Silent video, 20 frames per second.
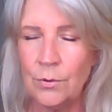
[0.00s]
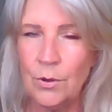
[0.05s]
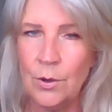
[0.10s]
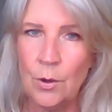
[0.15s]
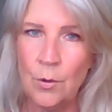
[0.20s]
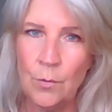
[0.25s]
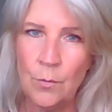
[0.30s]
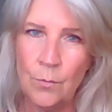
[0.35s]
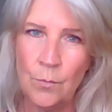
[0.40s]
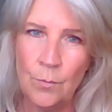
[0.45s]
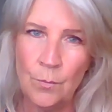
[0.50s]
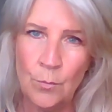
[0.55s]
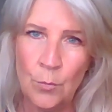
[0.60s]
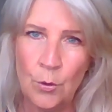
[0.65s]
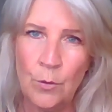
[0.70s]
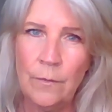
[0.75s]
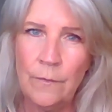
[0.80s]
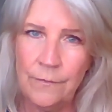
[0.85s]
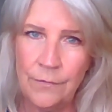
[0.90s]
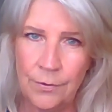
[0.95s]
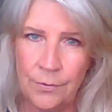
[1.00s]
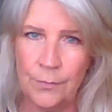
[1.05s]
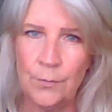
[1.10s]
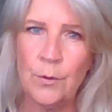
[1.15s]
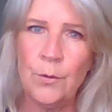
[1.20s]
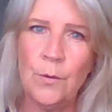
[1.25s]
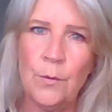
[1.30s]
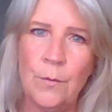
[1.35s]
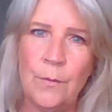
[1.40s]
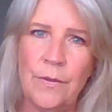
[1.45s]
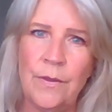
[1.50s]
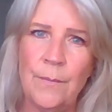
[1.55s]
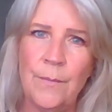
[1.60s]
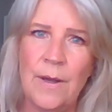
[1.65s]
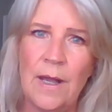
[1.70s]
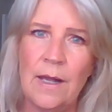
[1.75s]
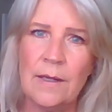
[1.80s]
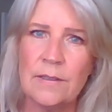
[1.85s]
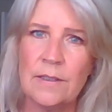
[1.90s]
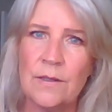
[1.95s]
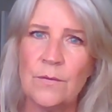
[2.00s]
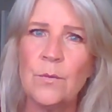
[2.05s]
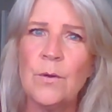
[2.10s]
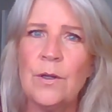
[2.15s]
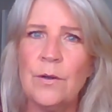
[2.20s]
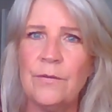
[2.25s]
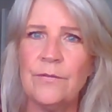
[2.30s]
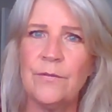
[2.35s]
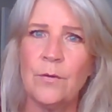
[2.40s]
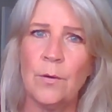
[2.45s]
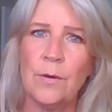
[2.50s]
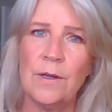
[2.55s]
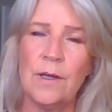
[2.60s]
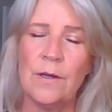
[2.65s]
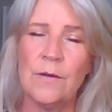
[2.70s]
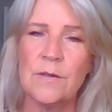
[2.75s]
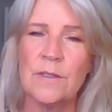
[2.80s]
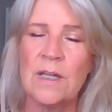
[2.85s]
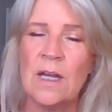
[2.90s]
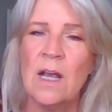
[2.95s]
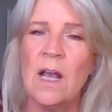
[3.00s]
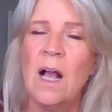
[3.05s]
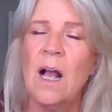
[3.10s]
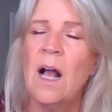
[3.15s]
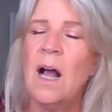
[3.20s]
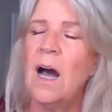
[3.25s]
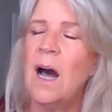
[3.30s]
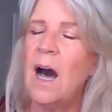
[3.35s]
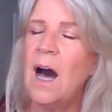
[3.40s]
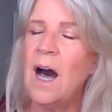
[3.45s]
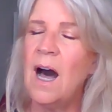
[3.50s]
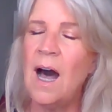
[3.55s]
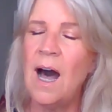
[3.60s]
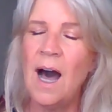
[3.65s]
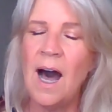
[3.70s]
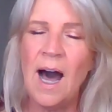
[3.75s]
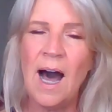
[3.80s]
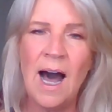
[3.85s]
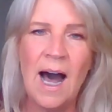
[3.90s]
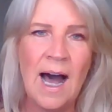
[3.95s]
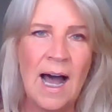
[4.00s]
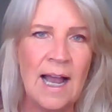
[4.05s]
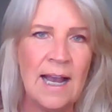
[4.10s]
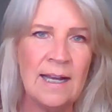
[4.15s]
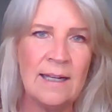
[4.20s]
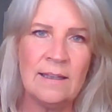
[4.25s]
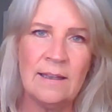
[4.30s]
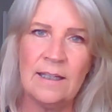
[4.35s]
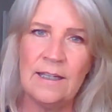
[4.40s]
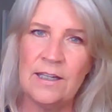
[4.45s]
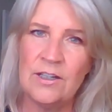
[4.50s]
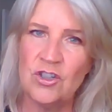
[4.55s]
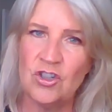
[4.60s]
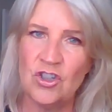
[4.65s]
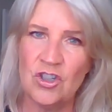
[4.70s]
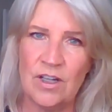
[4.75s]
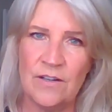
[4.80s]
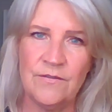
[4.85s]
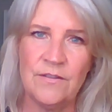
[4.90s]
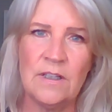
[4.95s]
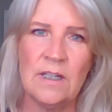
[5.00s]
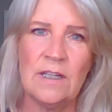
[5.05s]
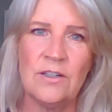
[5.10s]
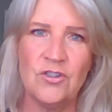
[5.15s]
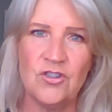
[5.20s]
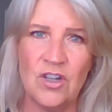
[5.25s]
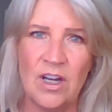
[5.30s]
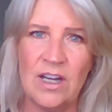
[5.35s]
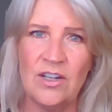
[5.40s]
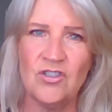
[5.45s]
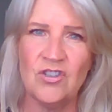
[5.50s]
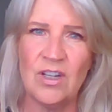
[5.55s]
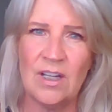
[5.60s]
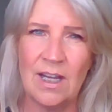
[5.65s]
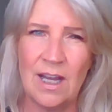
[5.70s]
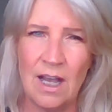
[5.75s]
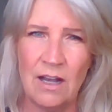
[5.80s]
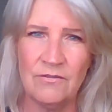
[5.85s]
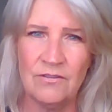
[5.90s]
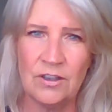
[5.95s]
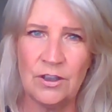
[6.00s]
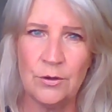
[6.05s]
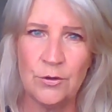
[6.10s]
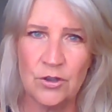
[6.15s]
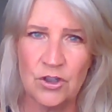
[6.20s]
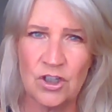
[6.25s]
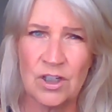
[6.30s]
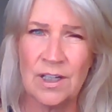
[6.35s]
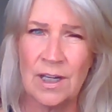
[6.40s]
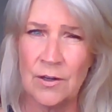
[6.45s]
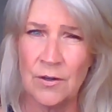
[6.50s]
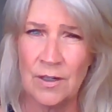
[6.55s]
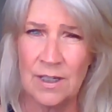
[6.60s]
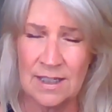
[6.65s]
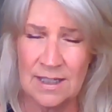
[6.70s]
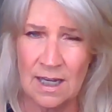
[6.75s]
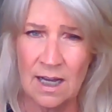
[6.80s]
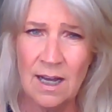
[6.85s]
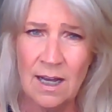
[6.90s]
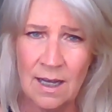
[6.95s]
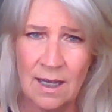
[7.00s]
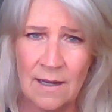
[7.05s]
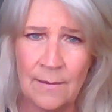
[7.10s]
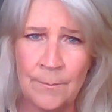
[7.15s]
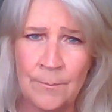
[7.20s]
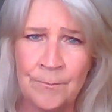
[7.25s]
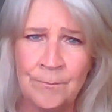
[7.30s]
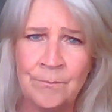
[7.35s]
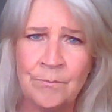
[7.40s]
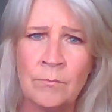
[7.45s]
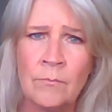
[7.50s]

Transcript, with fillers: you know, moved through the past three or four years a highly shifting, changing evolutionary time.